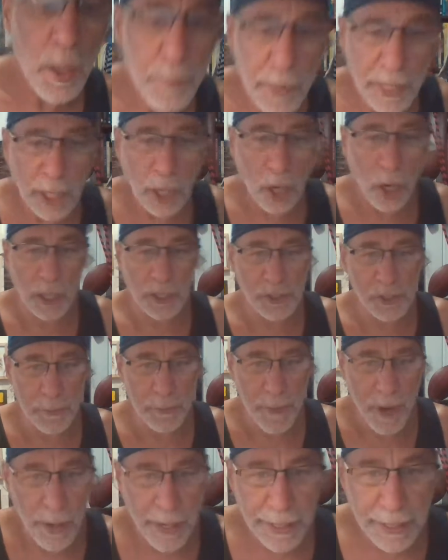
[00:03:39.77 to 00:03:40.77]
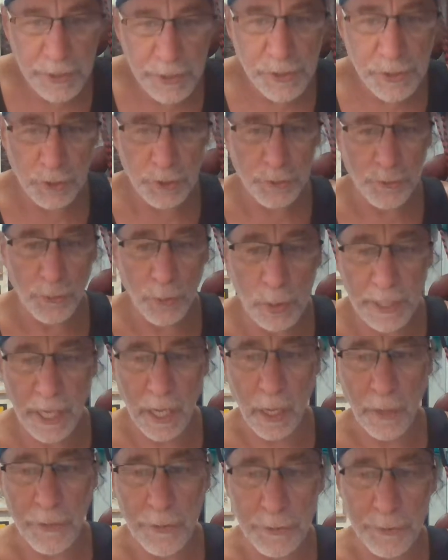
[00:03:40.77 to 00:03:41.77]
Because Americans are truly
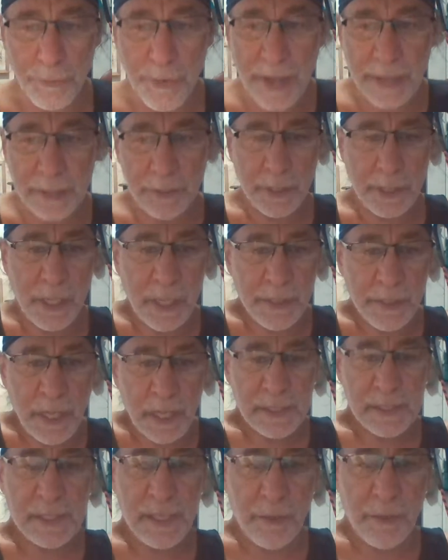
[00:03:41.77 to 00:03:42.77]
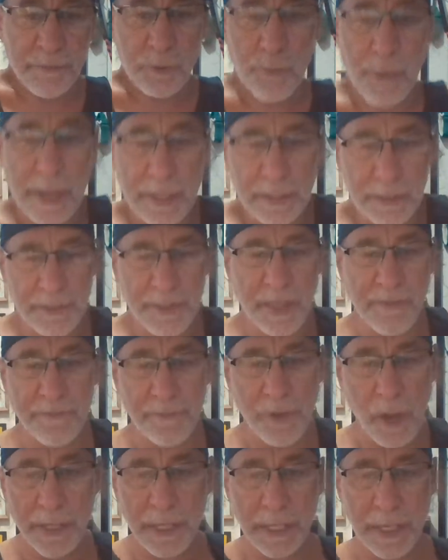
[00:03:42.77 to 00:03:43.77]
other-directed and not self-directed, they
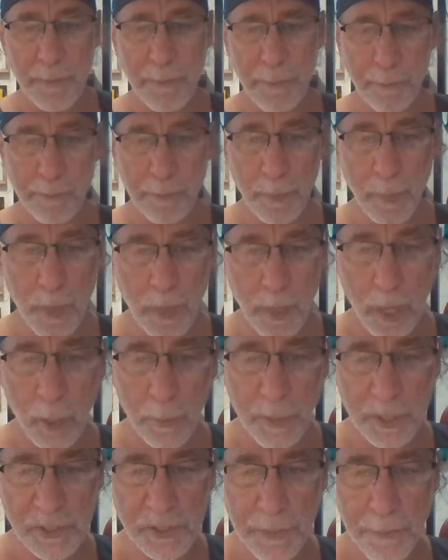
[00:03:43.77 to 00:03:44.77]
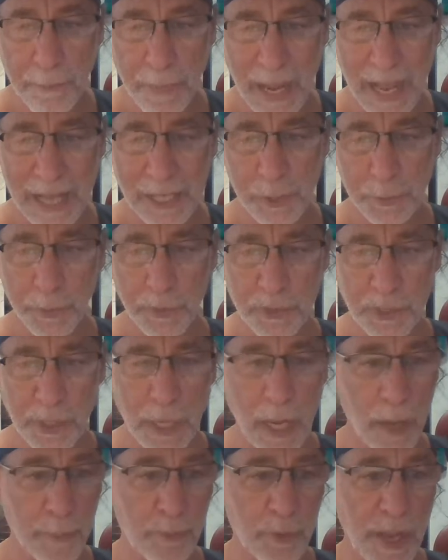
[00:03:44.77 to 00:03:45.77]
find it almost impossible to
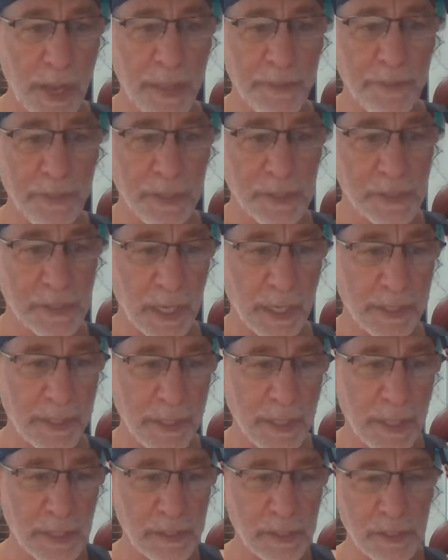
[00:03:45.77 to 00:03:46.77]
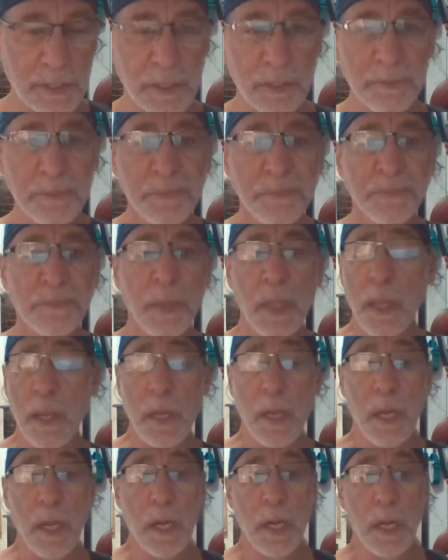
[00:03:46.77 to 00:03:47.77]
comprehend these ideas.
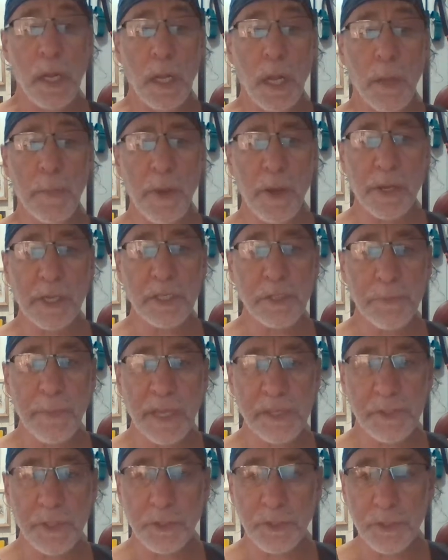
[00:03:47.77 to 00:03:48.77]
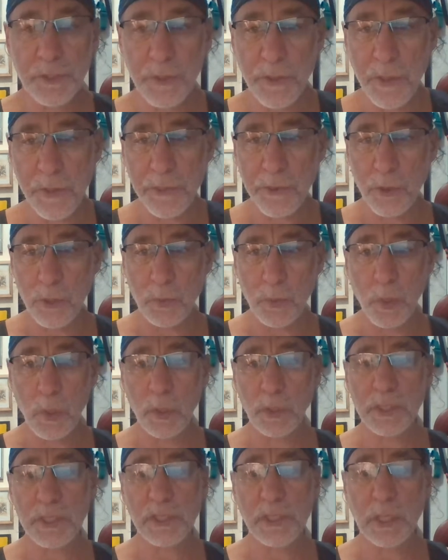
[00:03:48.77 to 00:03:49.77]
America's message to the third
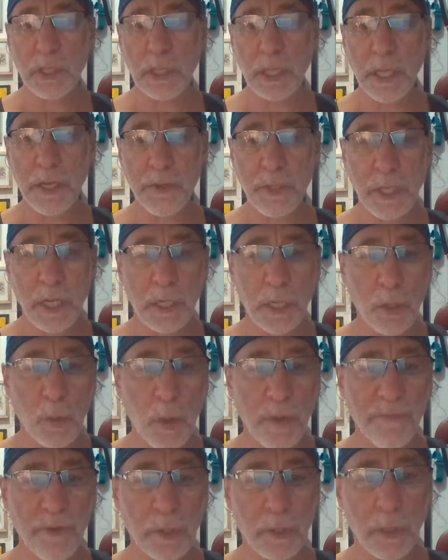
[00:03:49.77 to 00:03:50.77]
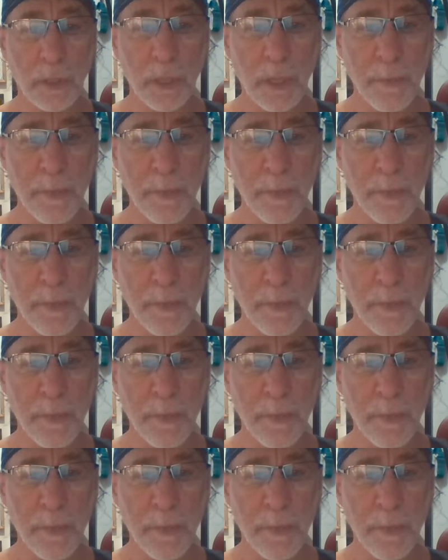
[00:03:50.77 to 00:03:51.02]
world is clear and unequivocal.